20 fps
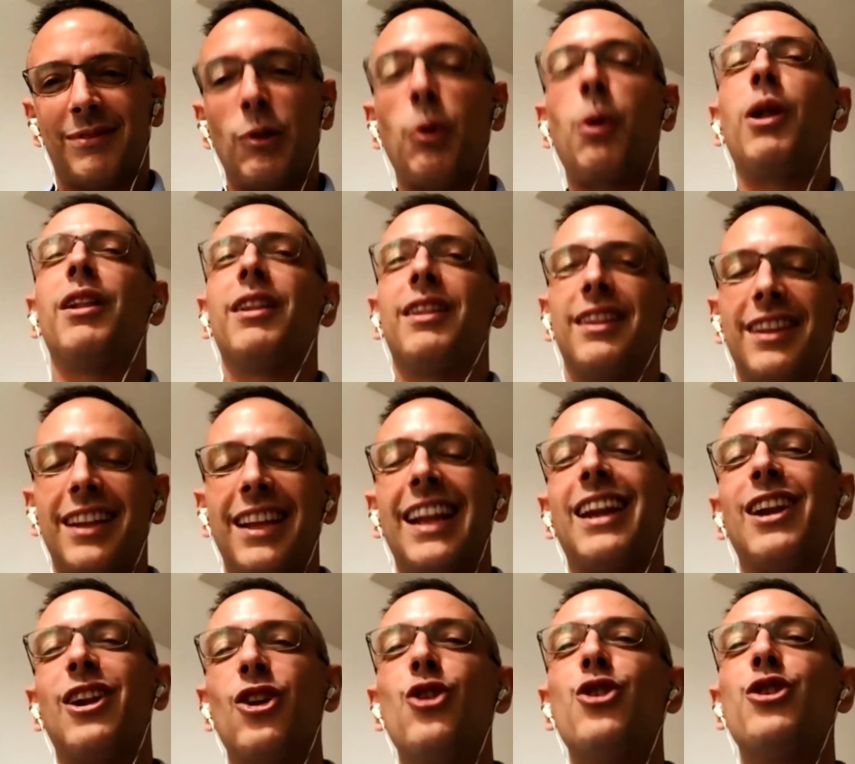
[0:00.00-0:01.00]
Well,
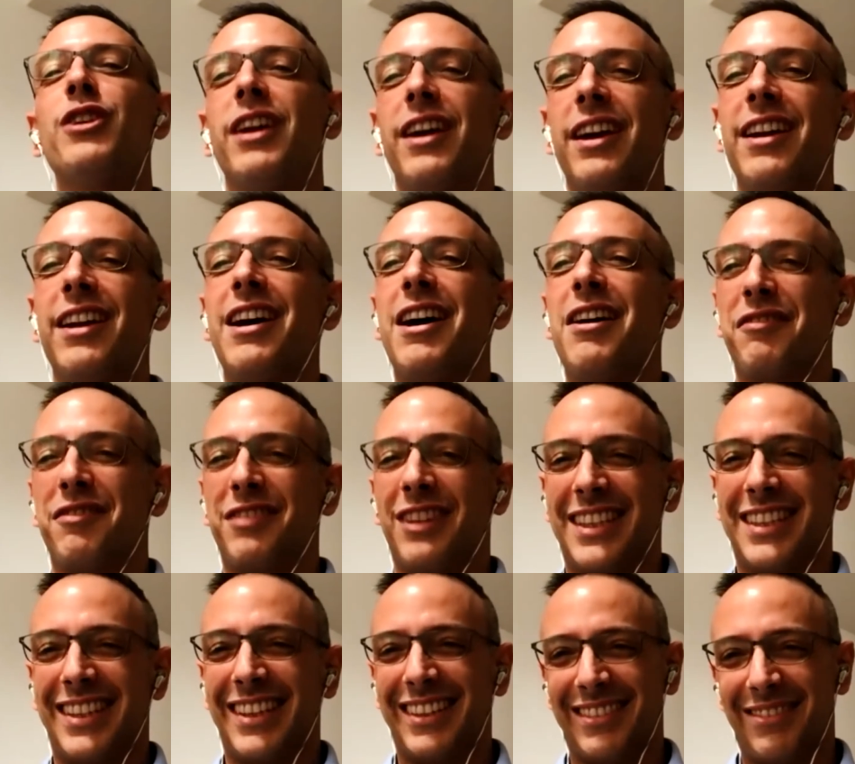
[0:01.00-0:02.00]
learn enough,
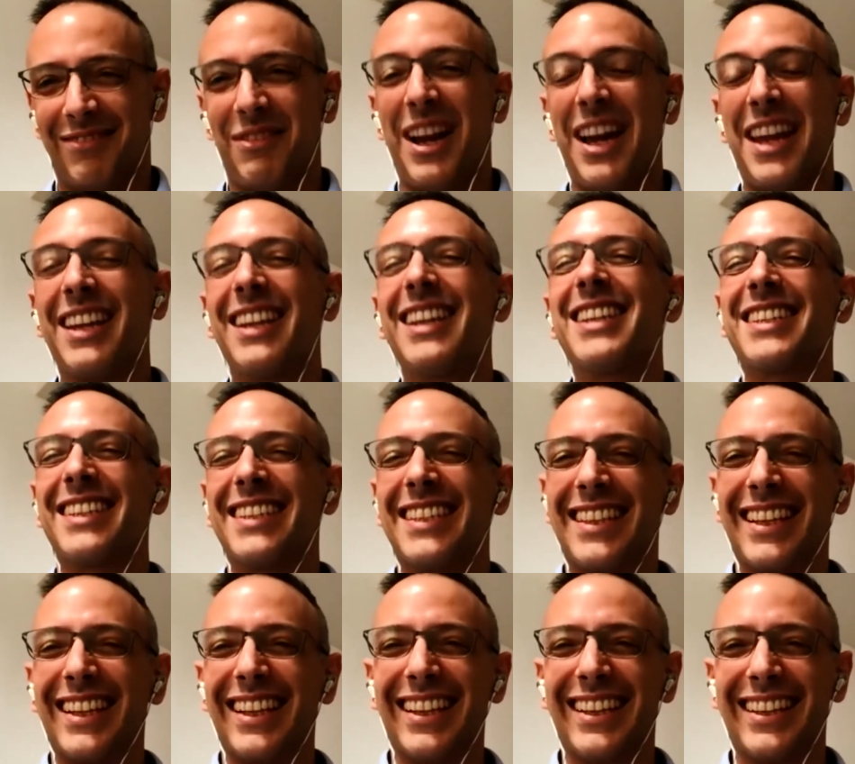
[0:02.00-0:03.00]
let's say. My English is
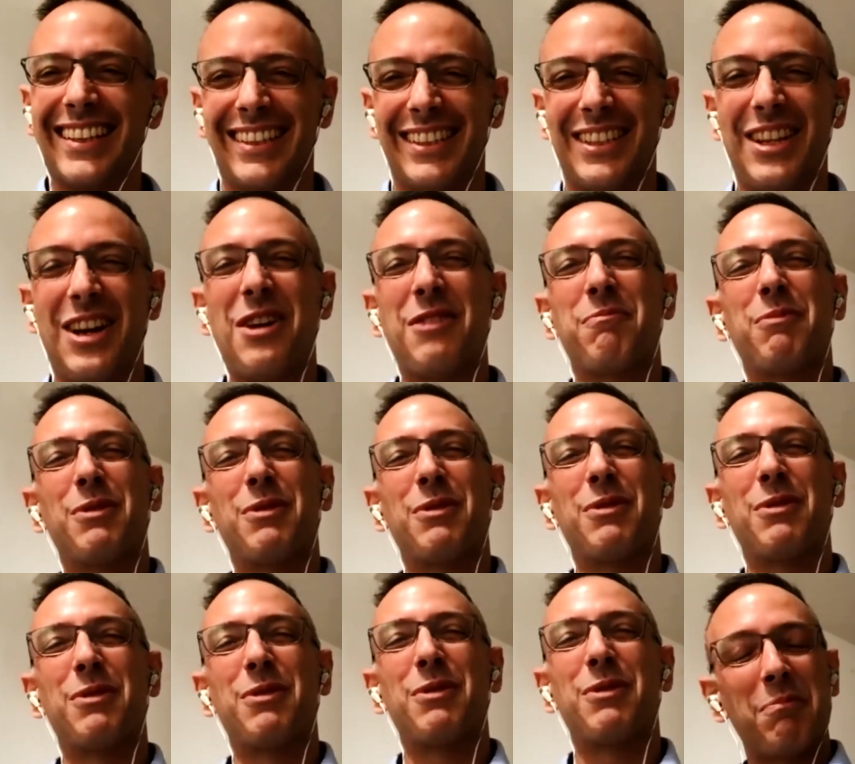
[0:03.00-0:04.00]
still not
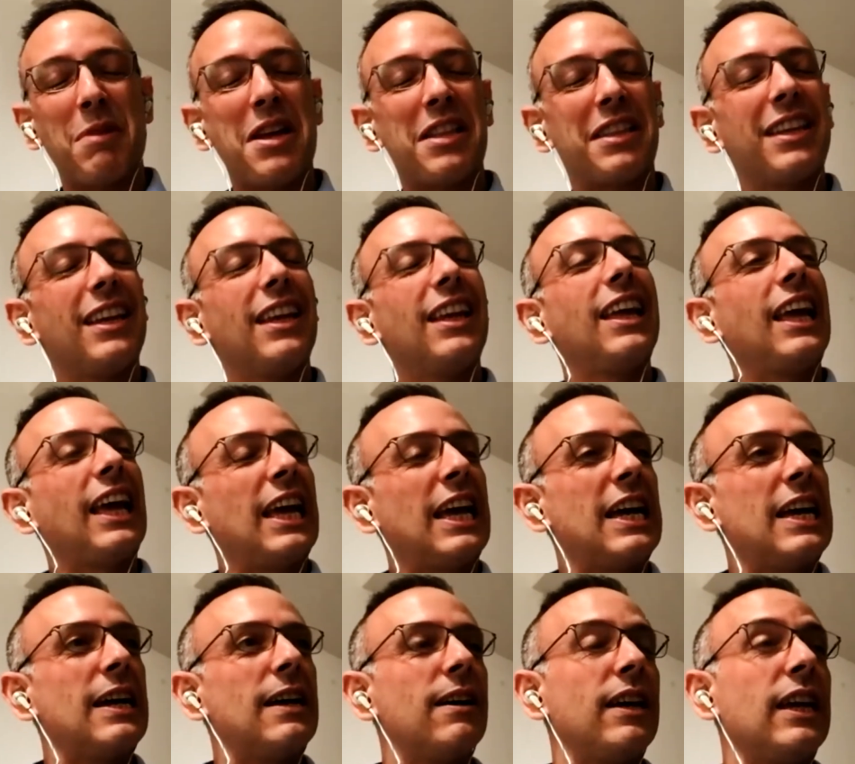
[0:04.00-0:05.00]
perfect, but
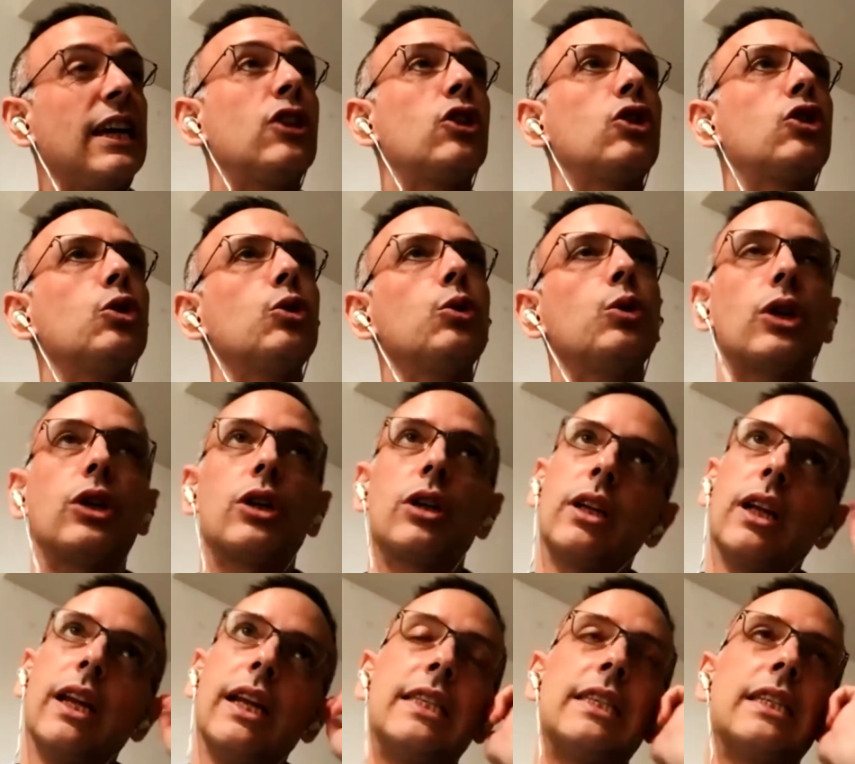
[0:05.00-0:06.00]
it took,
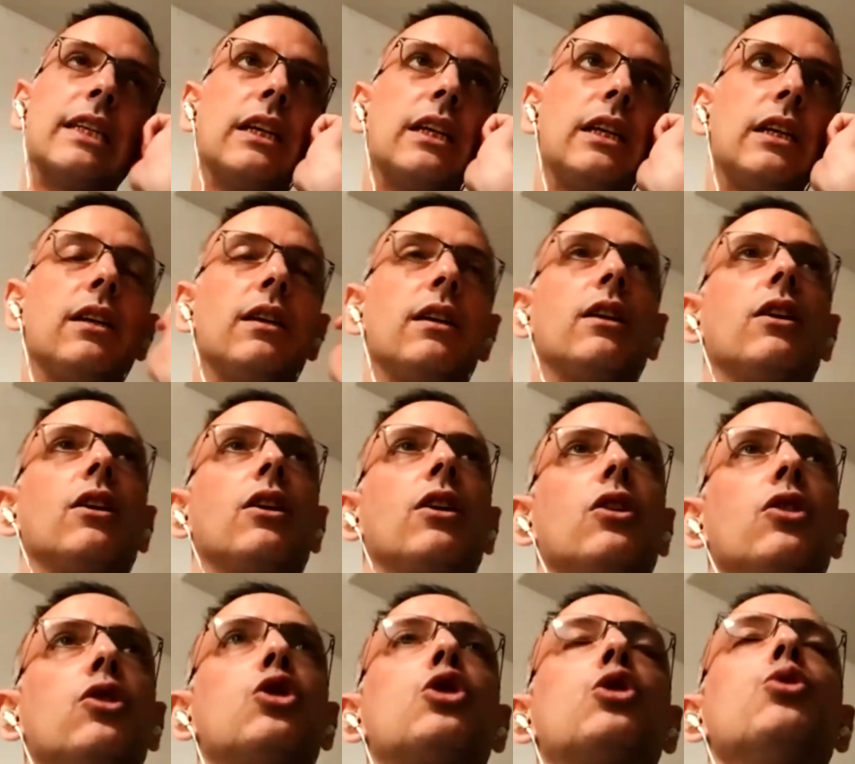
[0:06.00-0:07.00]
let's say,
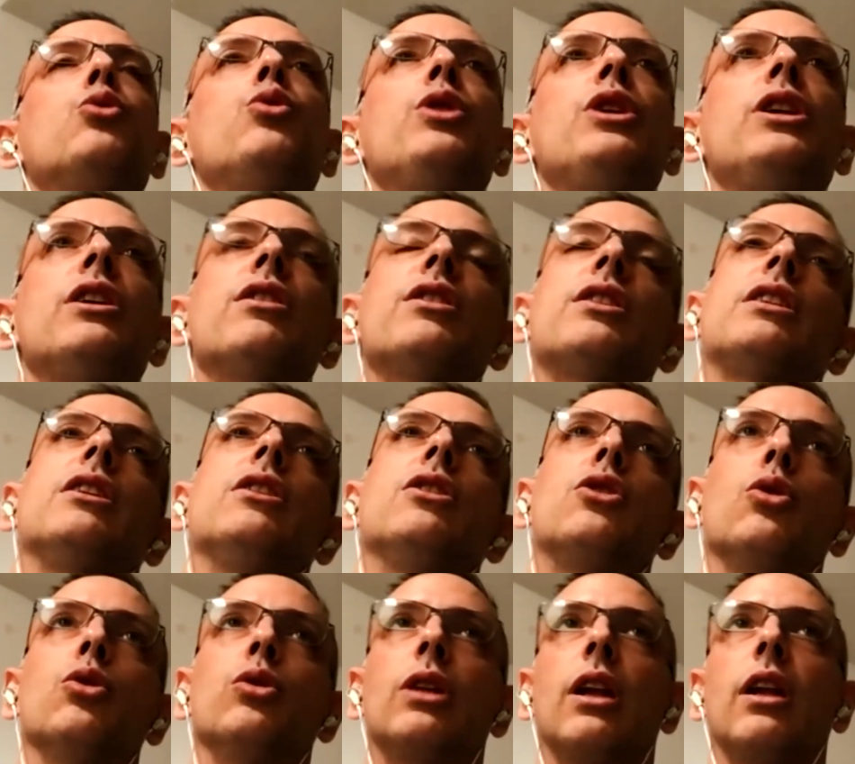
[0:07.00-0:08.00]
2 years in
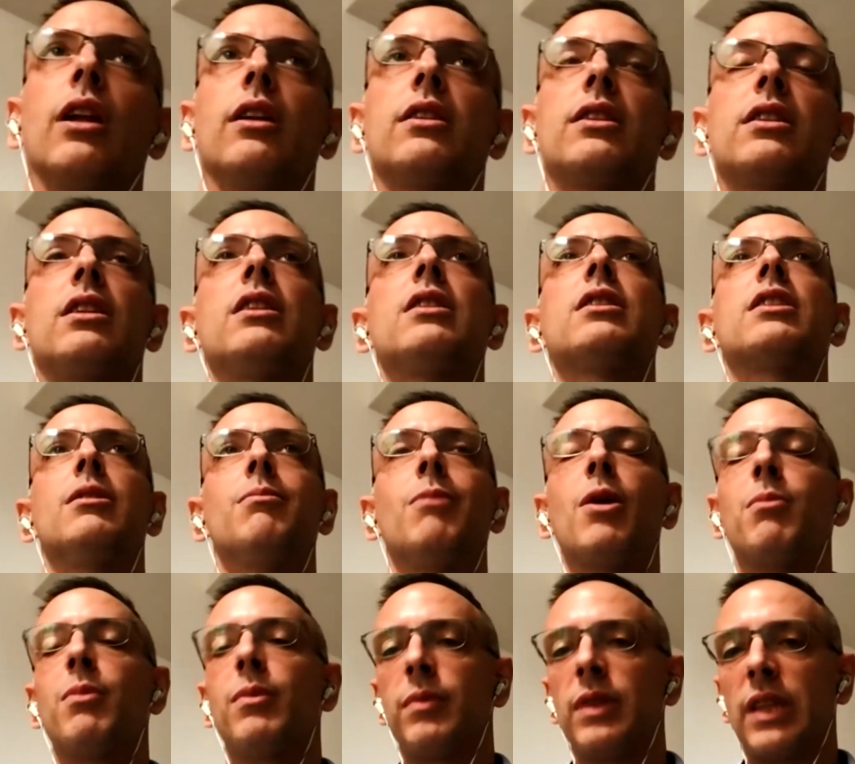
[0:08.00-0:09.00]
total, since the
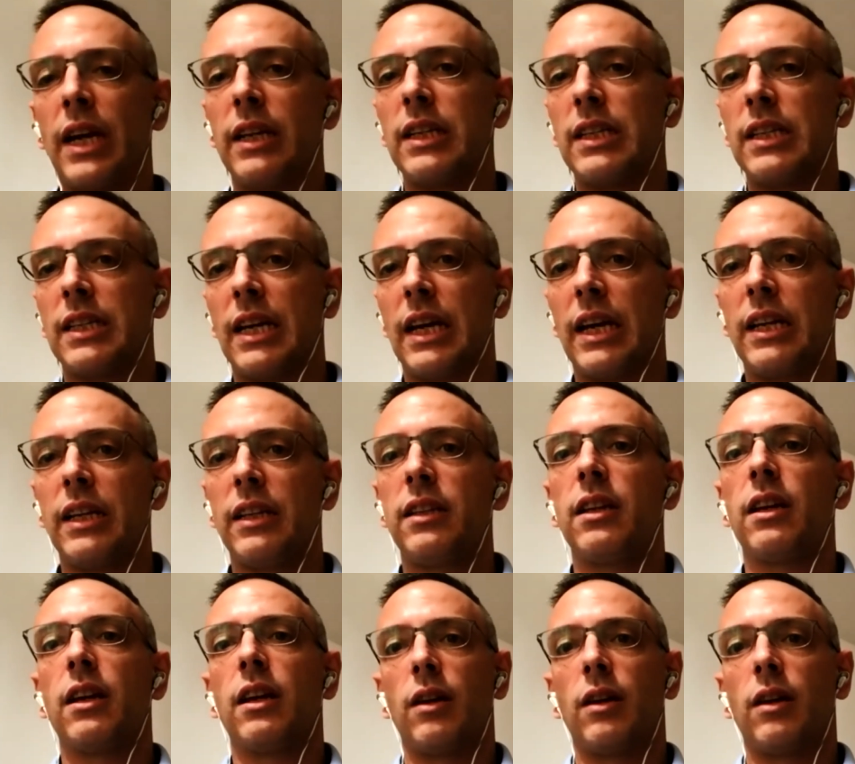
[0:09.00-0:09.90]
moment I decided